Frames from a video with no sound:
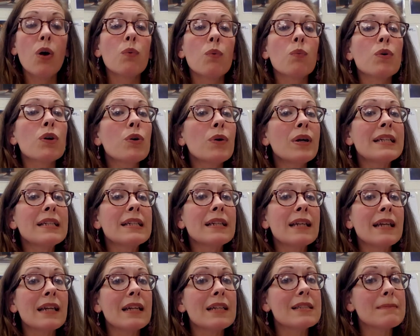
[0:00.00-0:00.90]
We're going to
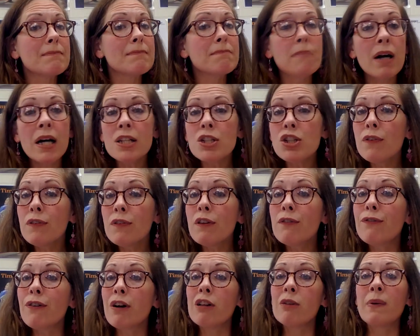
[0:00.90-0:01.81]
need as much of
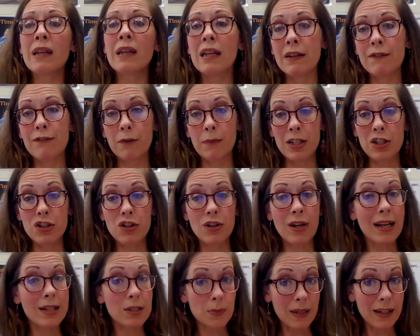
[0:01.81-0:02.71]
the following information
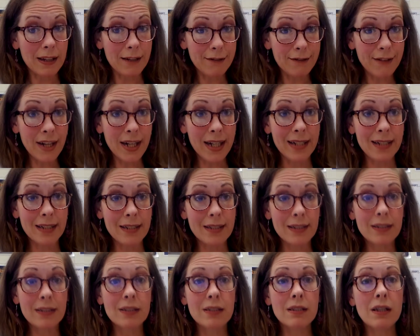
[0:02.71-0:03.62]
as we can find,
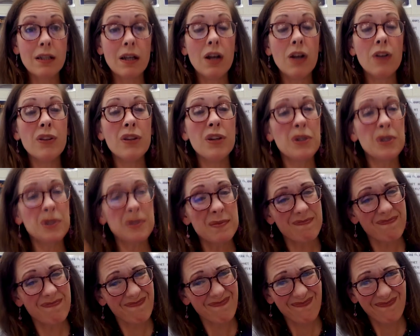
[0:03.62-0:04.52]
although